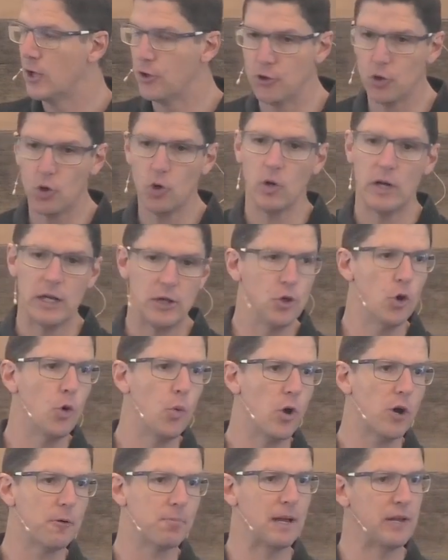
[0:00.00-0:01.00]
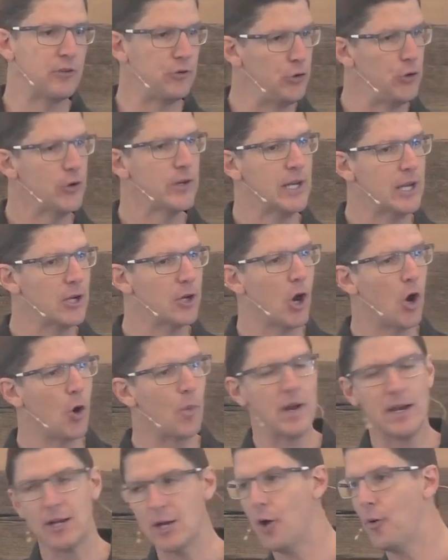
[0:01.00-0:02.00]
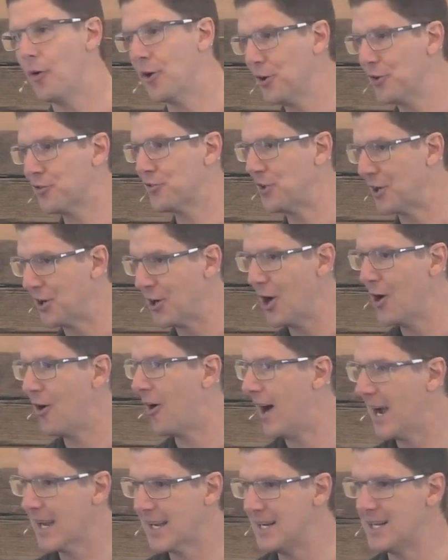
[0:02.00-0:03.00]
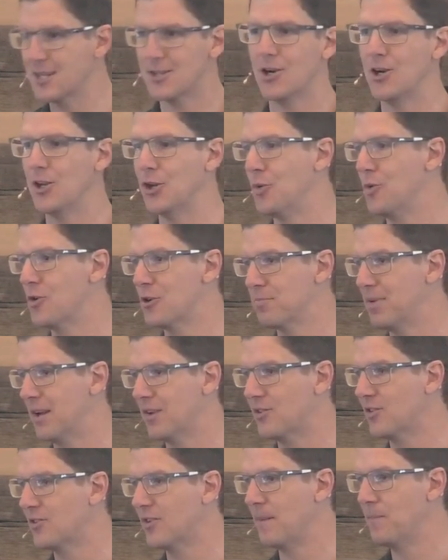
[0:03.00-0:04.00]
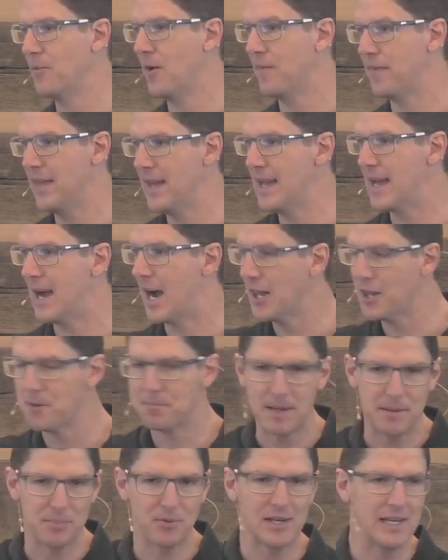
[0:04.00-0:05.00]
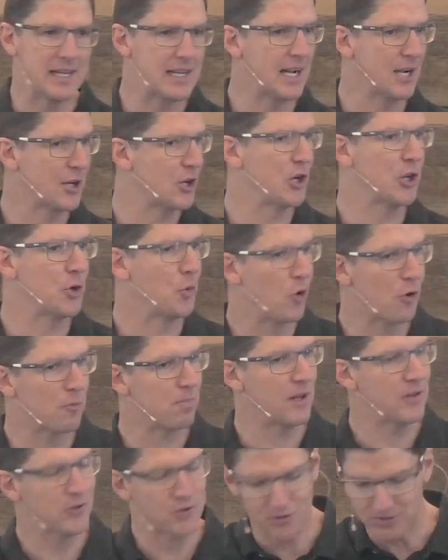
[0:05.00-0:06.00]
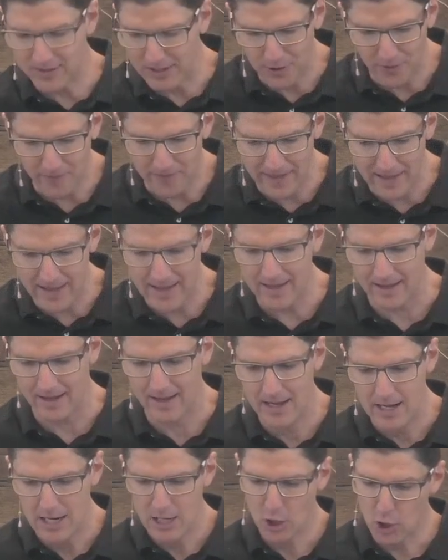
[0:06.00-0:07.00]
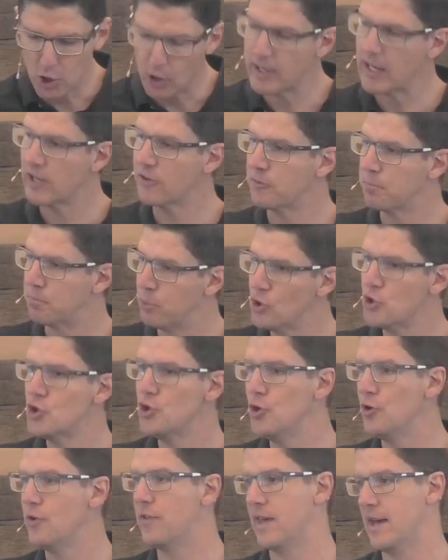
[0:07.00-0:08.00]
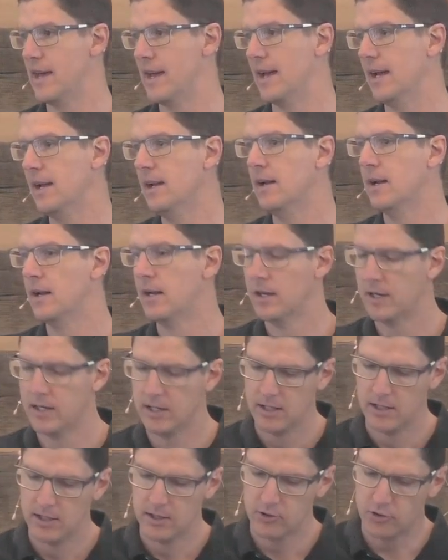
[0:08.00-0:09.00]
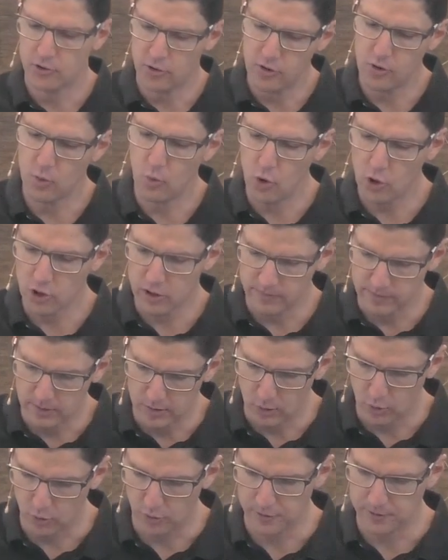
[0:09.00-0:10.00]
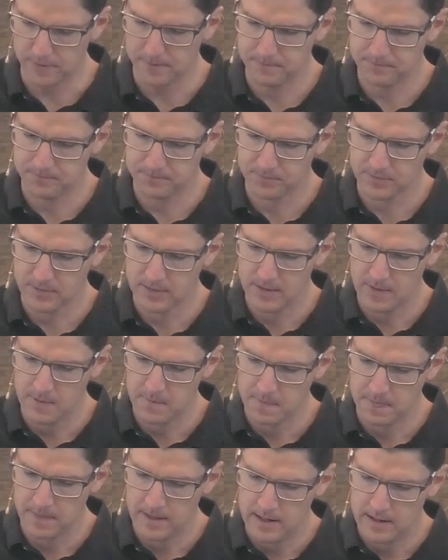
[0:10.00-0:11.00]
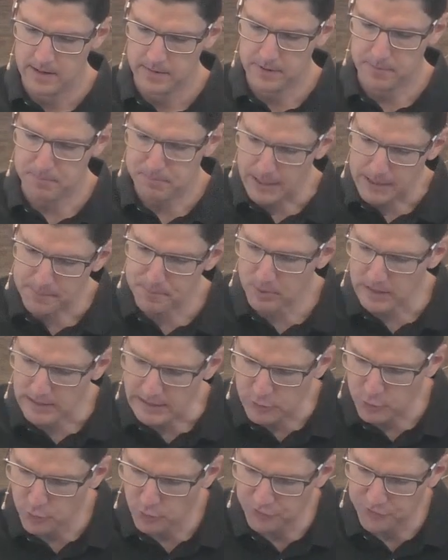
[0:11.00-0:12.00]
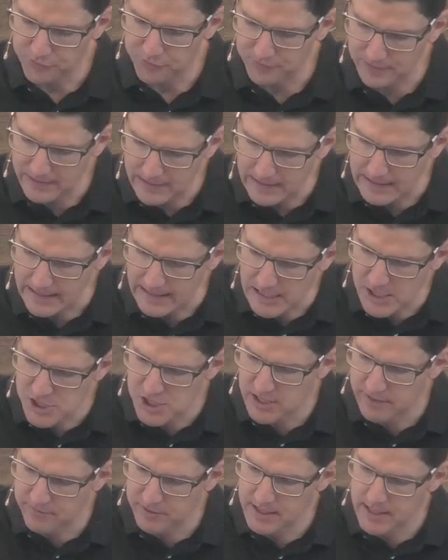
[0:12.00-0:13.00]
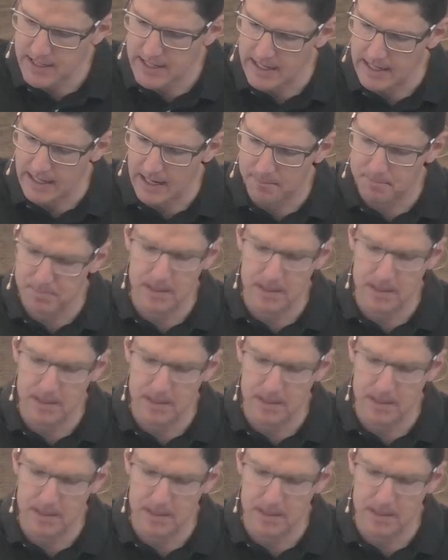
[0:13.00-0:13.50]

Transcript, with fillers: You're, in your workplace, you can go where no one else can go. I can't go to your workplace because I'm not there. Other people here can't go to your workplace because they're not there. God has put you there to do the work of the Lord. The people in your sphere each and every day are